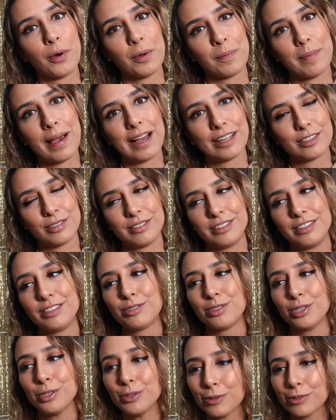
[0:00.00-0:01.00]
going back to the
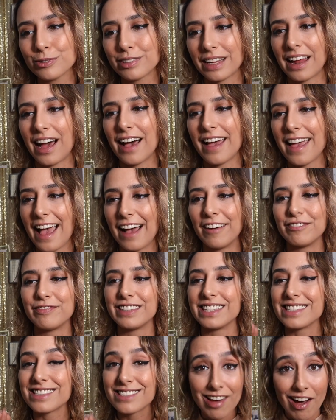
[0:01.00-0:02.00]
tool that I have
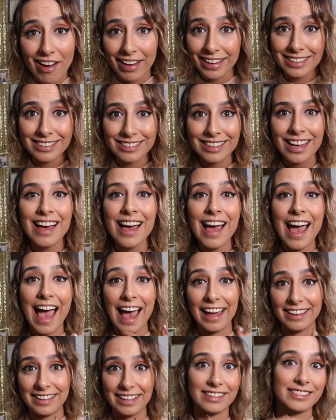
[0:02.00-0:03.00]
designed
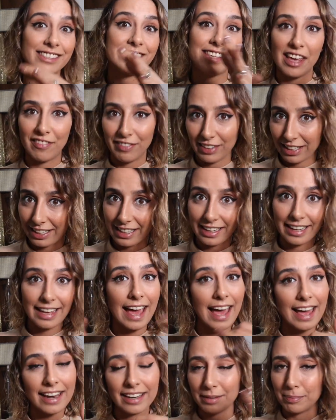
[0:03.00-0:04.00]
and then saving it
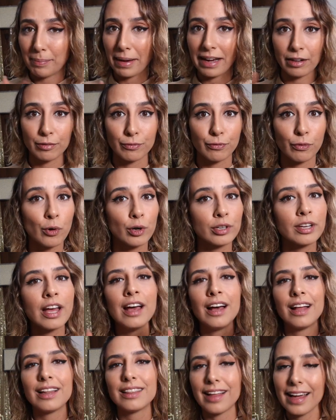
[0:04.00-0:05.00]
again and back and forth.
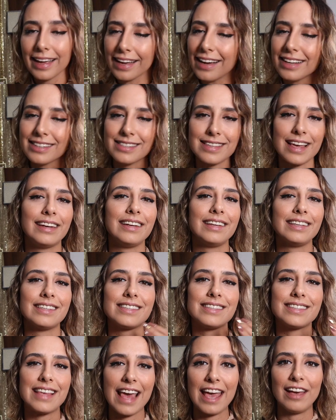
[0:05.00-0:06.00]
Like I said, it
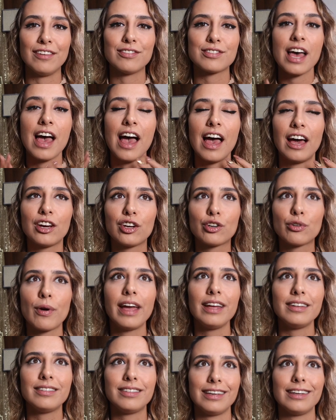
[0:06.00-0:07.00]
saves a
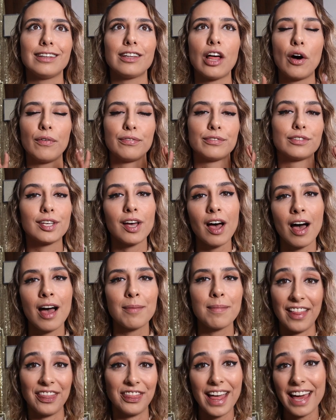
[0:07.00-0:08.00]
great deal of
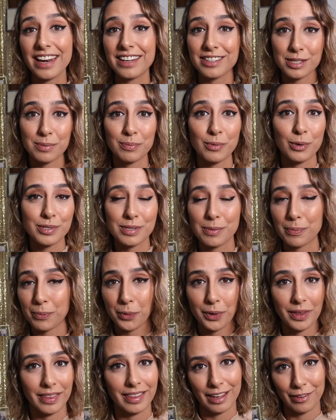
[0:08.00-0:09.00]
time and that is the most
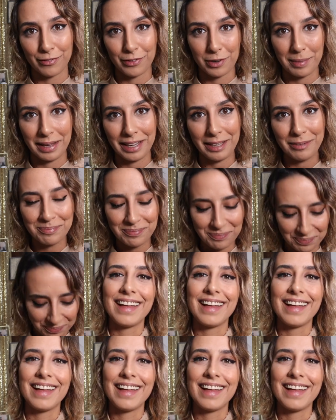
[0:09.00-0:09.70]
important thing for me.